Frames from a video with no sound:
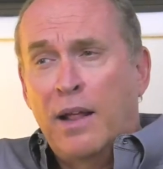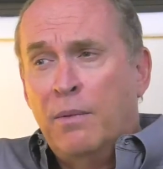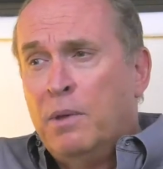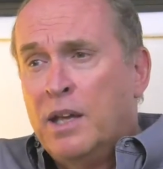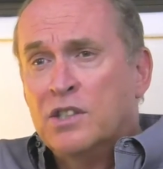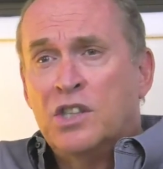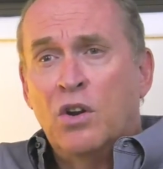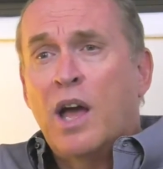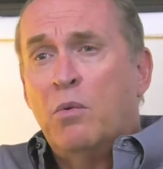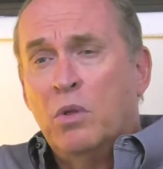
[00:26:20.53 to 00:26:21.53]
because they're
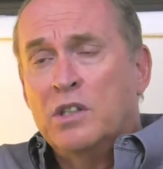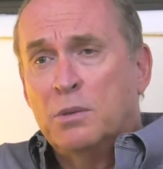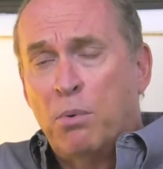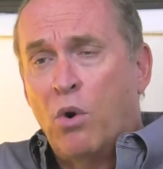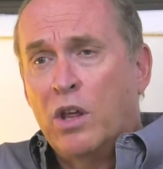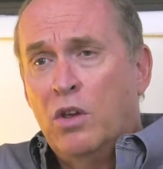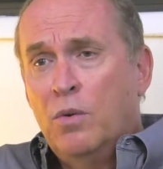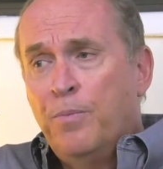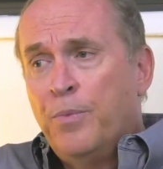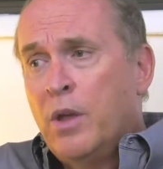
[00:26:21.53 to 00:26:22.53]
not really supporting you,
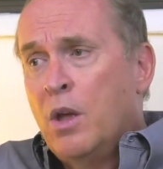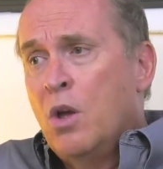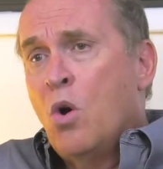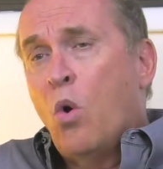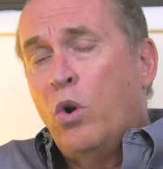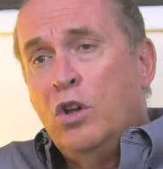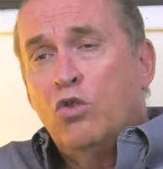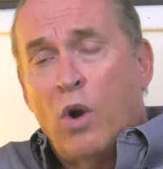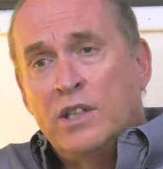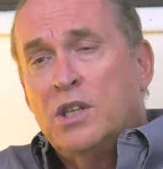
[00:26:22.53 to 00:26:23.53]
or you can
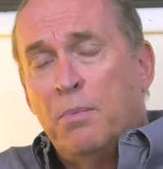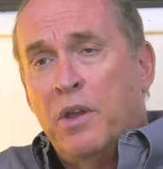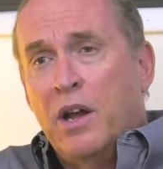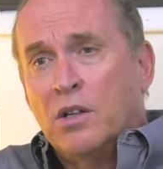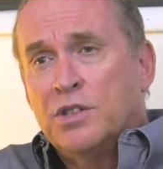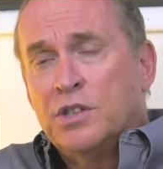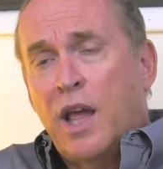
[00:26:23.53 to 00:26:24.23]
try something else.